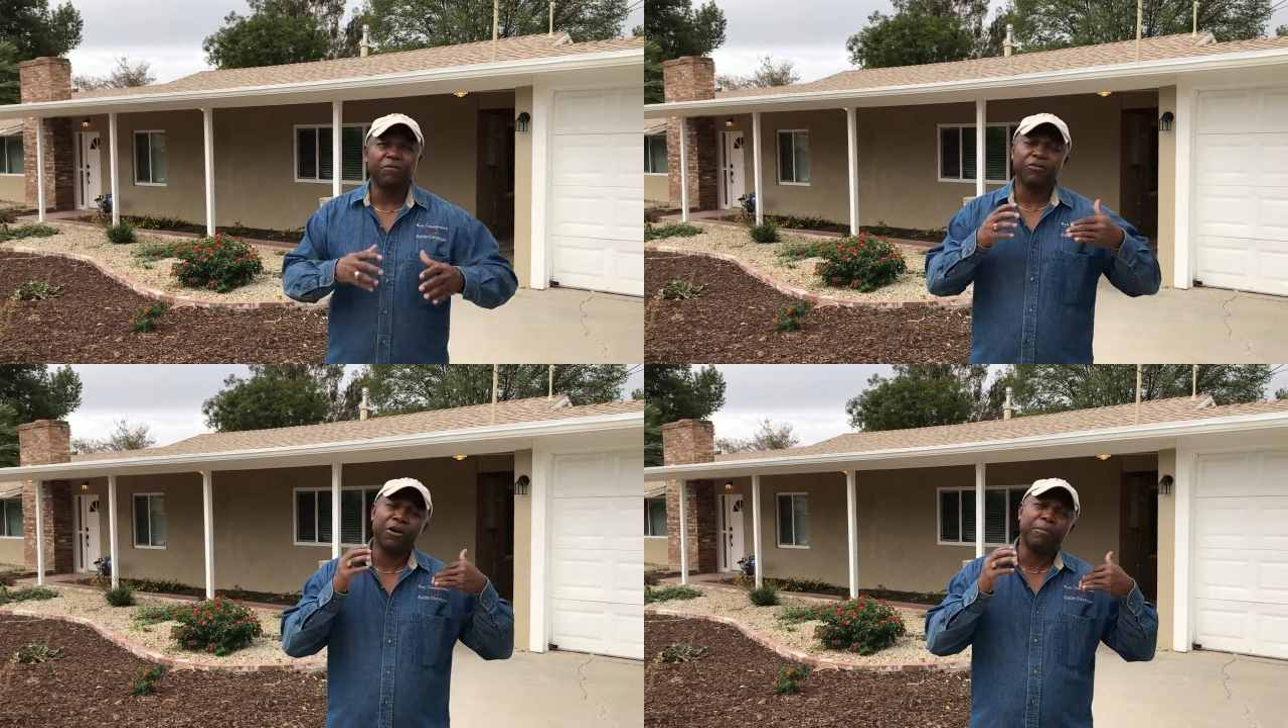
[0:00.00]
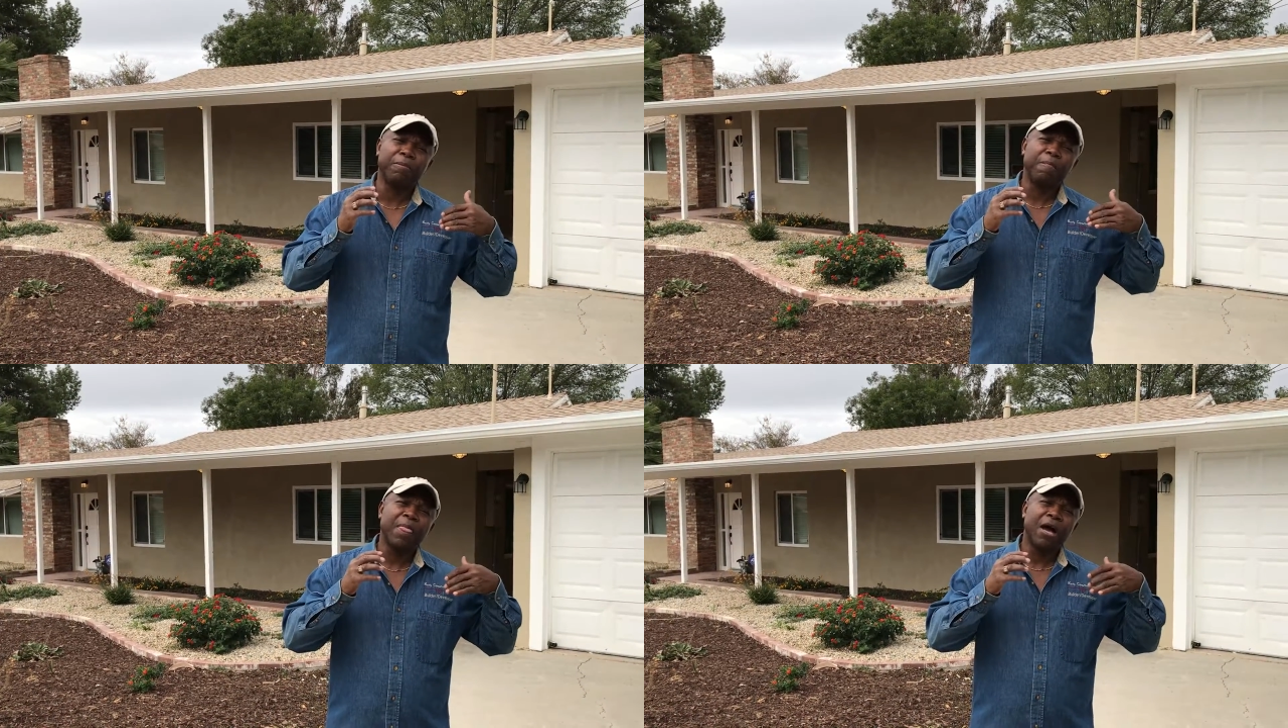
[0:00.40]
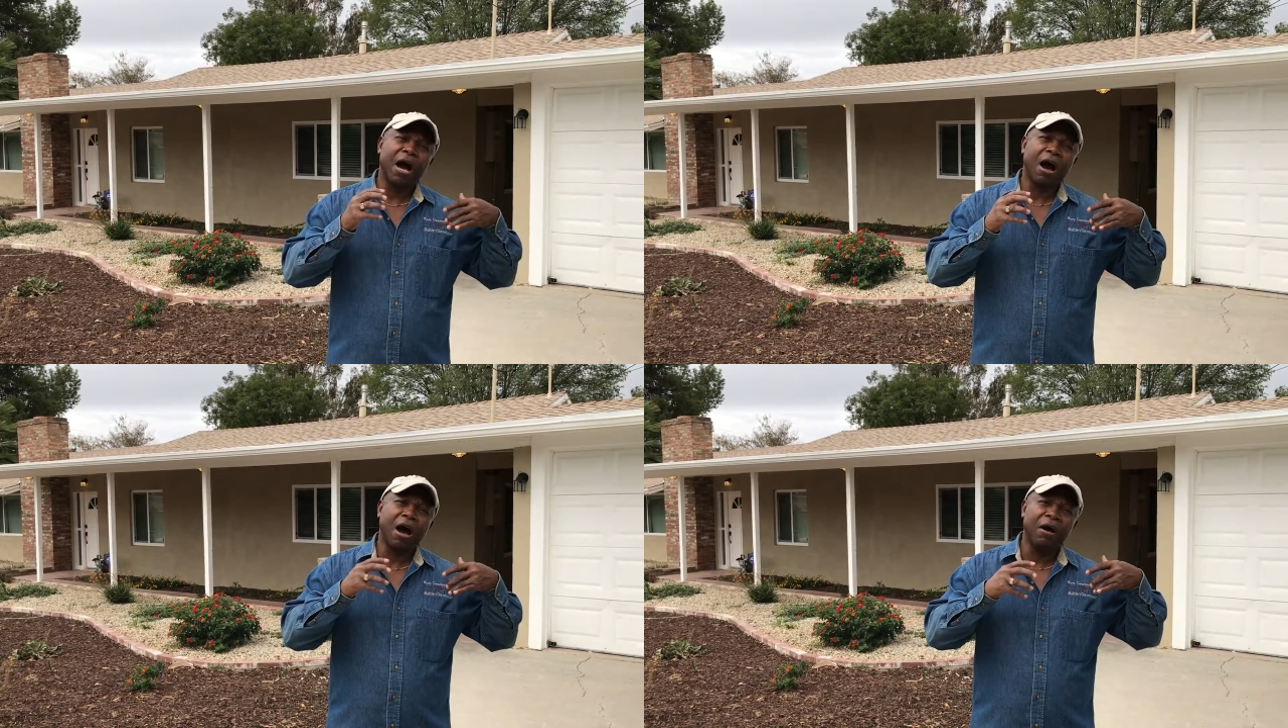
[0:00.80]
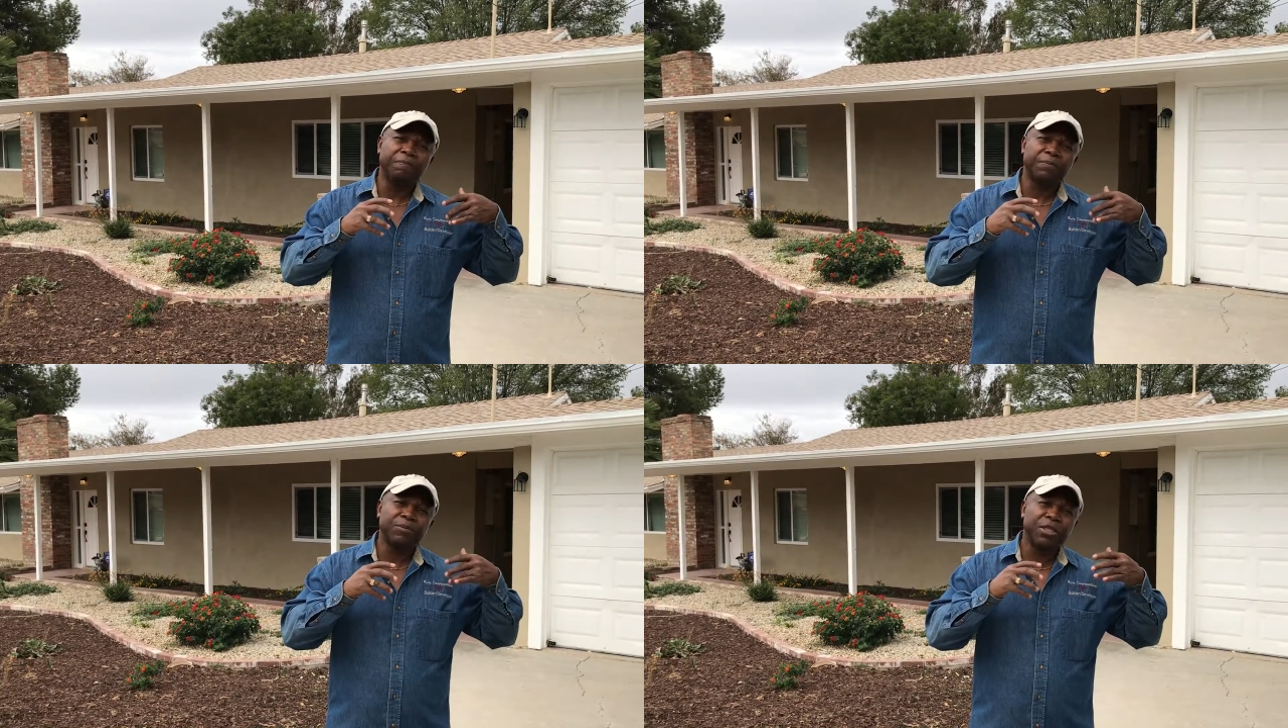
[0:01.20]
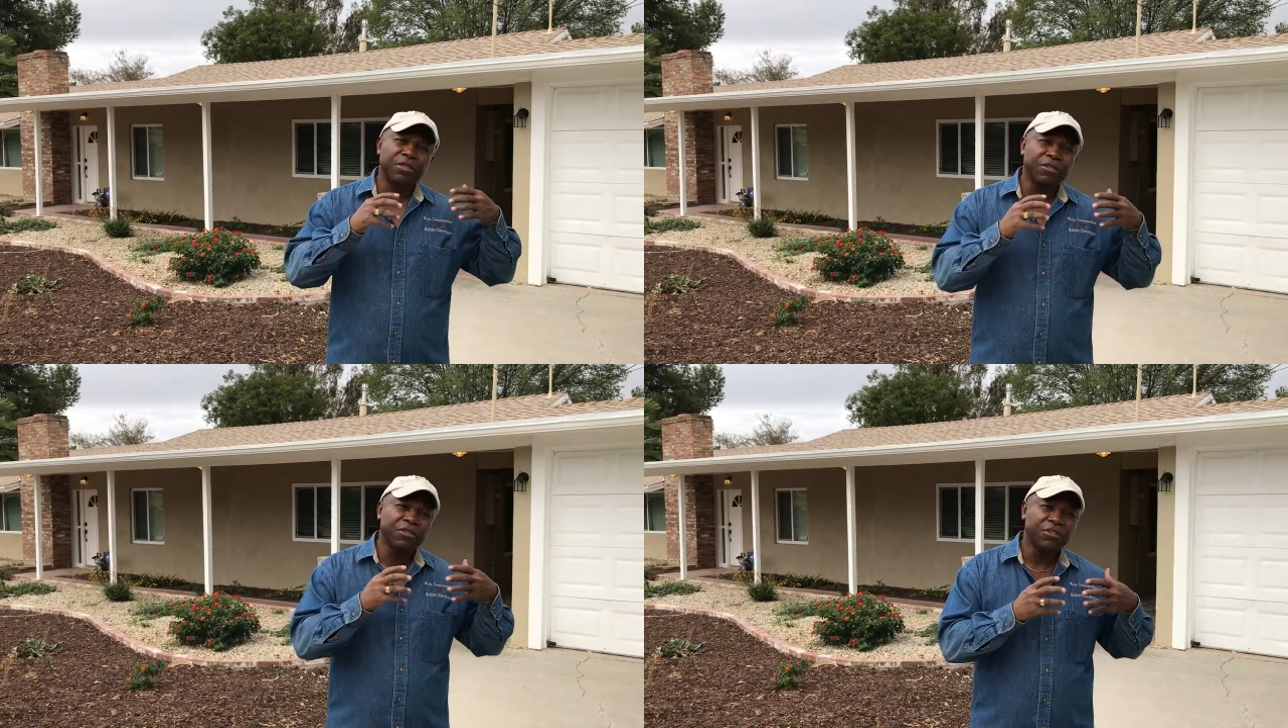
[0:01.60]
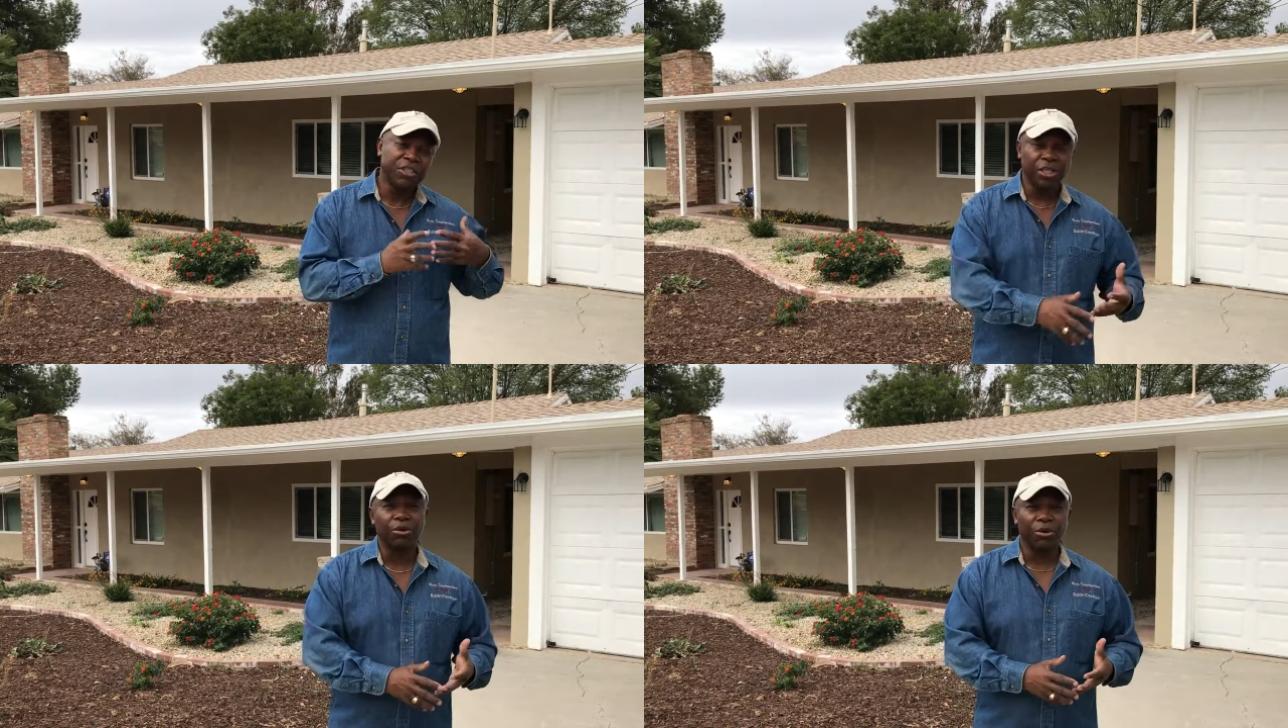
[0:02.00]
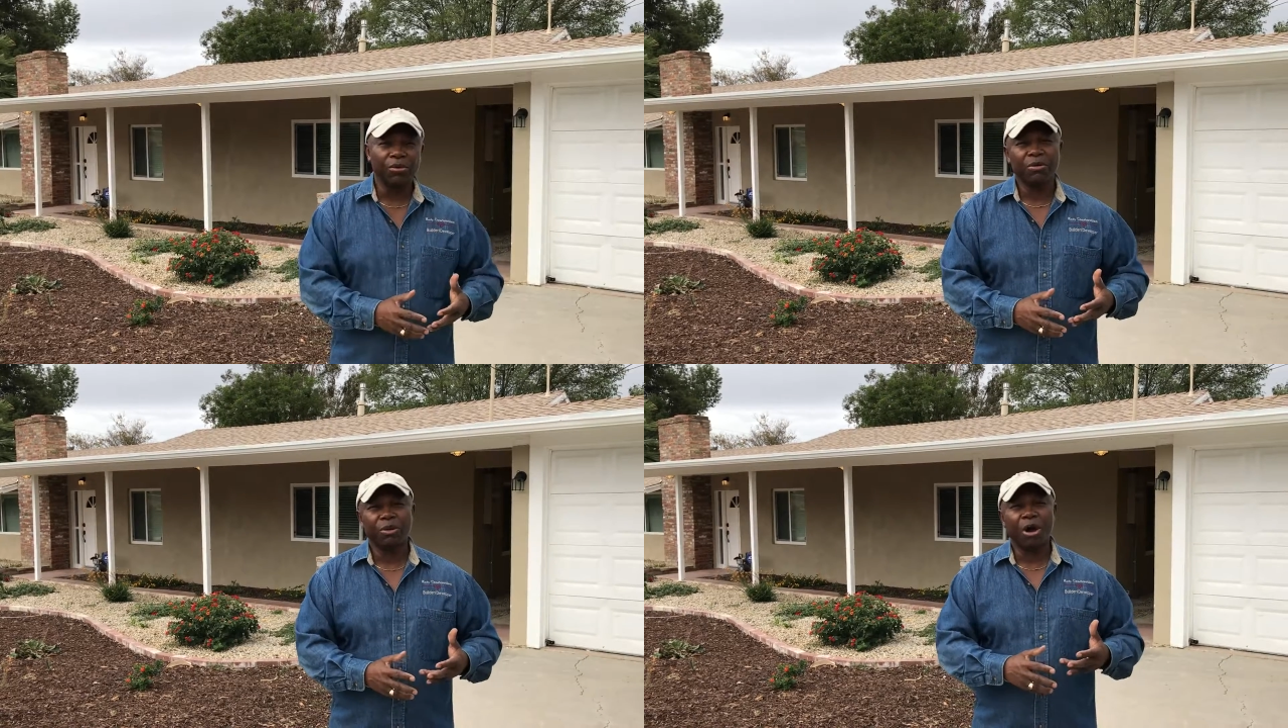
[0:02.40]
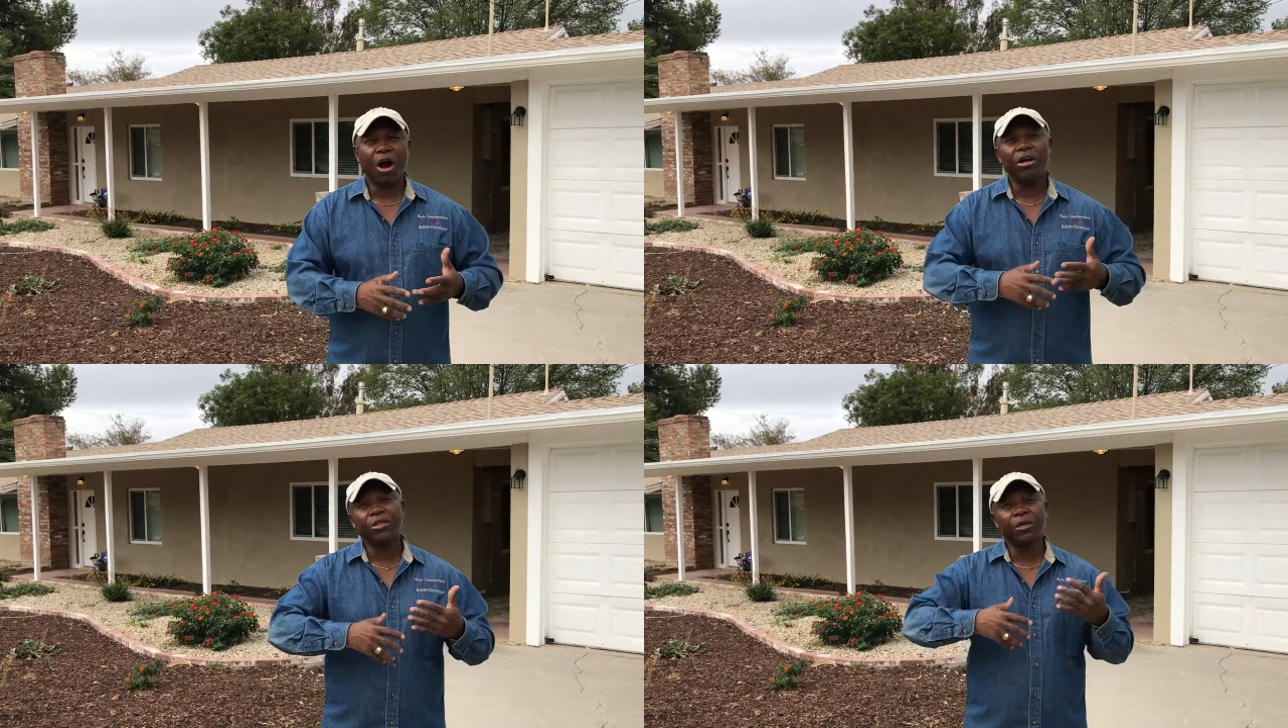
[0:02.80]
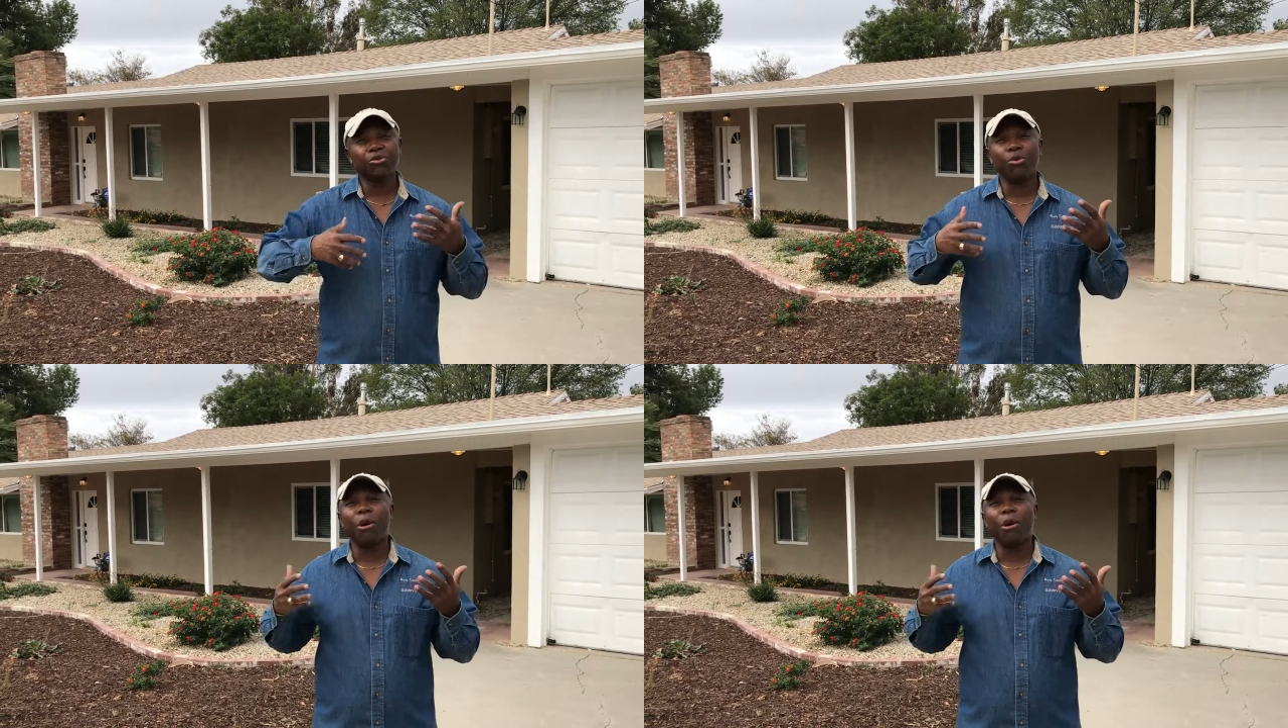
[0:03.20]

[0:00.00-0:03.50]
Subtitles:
from zero all the way to